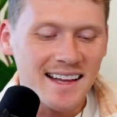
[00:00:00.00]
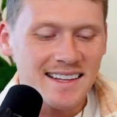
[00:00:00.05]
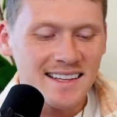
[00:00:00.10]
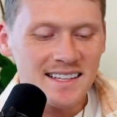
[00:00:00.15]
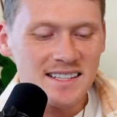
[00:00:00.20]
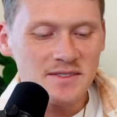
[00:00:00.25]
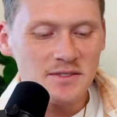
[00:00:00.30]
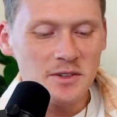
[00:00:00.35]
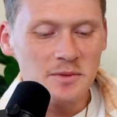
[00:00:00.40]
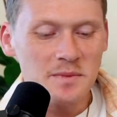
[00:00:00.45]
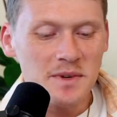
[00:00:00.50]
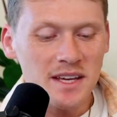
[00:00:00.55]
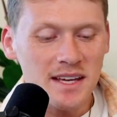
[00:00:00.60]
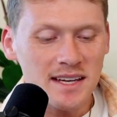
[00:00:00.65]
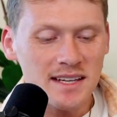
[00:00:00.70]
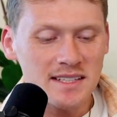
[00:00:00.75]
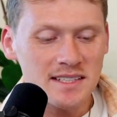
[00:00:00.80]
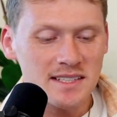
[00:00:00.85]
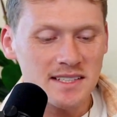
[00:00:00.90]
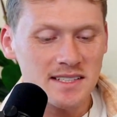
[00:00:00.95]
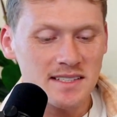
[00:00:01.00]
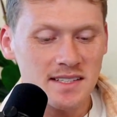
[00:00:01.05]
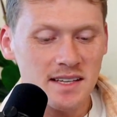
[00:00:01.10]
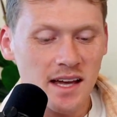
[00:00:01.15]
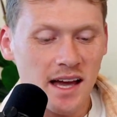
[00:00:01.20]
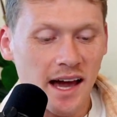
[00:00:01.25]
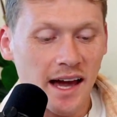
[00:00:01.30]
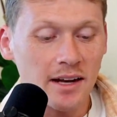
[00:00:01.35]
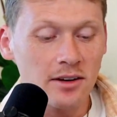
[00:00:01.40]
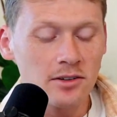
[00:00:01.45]
I guess for me, it's just,
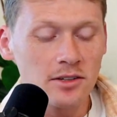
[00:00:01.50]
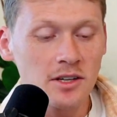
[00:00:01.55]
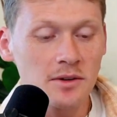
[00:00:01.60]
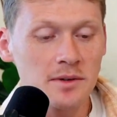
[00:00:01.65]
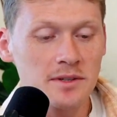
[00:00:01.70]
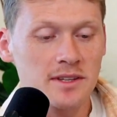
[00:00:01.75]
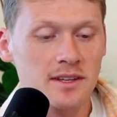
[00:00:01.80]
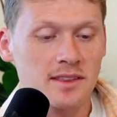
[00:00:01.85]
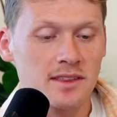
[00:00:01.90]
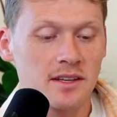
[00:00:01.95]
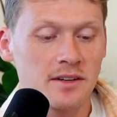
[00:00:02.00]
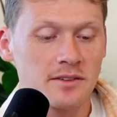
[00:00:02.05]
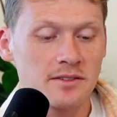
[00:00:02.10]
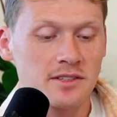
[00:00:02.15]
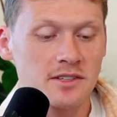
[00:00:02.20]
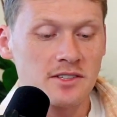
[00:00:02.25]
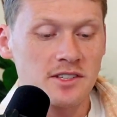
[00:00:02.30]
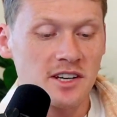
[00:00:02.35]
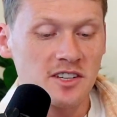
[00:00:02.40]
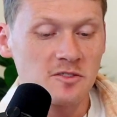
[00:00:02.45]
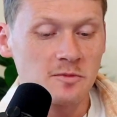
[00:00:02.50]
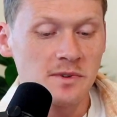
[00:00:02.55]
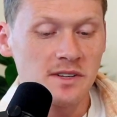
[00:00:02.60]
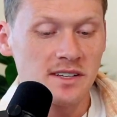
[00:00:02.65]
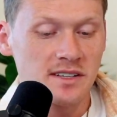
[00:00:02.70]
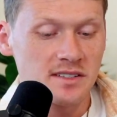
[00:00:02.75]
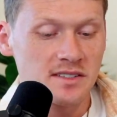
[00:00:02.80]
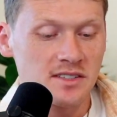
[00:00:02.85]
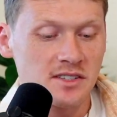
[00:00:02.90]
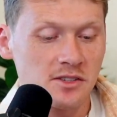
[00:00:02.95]
I don't know what the Thunder's adjustment
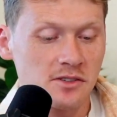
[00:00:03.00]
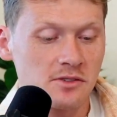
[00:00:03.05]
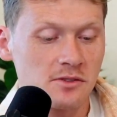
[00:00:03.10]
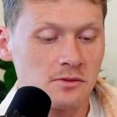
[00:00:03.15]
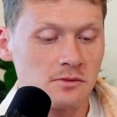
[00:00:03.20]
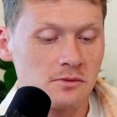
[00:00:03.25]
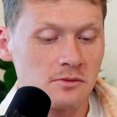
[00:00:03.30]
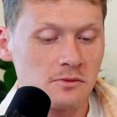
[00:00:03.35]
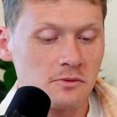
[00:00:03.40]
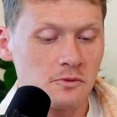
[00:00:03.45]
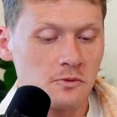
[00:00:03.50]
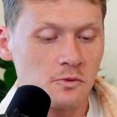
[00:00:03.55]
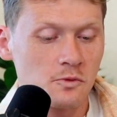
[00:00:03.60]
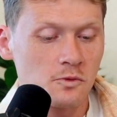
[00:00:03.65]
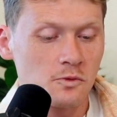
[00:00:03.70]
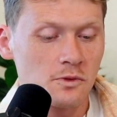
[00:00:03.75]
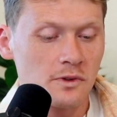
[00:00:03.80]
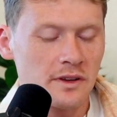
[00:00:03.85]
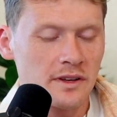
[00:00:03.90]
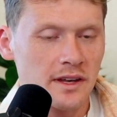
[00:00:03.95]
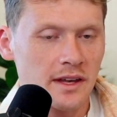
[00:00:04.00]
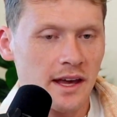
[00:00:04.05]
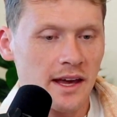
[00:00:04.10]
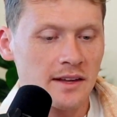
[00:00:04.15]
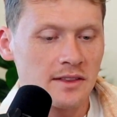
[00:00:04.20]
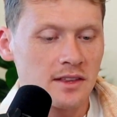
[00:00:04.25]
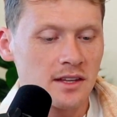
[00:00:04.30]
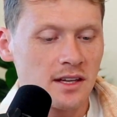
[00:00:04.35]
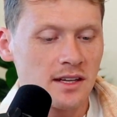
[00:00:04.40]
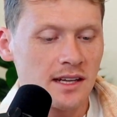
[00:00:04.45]
is to
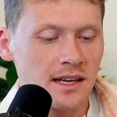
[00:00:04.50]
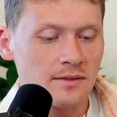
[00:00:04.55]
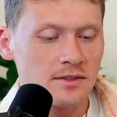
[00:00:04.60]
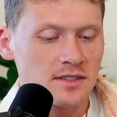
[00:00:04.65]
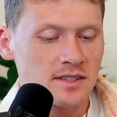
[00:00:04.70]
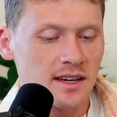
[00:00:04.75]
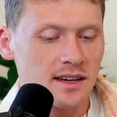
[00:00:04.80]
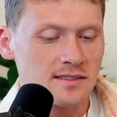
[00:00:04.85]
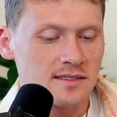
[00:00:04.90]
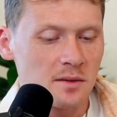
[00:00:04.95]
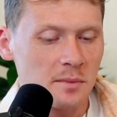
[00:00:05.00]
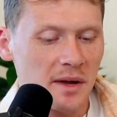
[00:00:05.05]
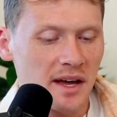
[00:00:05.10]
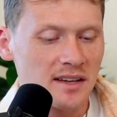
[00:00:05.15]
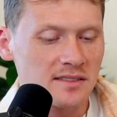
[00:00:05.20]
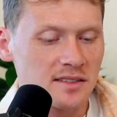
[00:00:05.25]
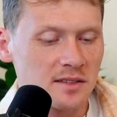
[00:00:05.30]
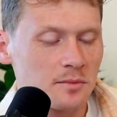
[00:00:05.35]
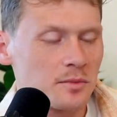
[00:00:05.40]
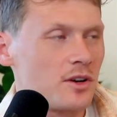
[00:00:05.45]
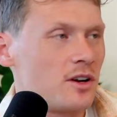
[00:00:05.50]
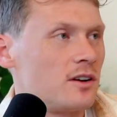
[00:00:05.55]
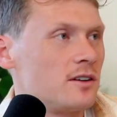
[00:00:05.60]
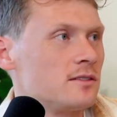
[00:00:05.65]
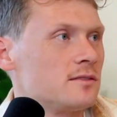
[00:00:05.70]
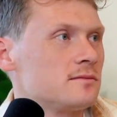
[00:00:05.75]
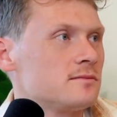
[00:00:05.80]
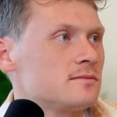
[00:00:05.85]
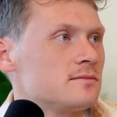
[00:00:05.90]
Anthony Davis has the basketball.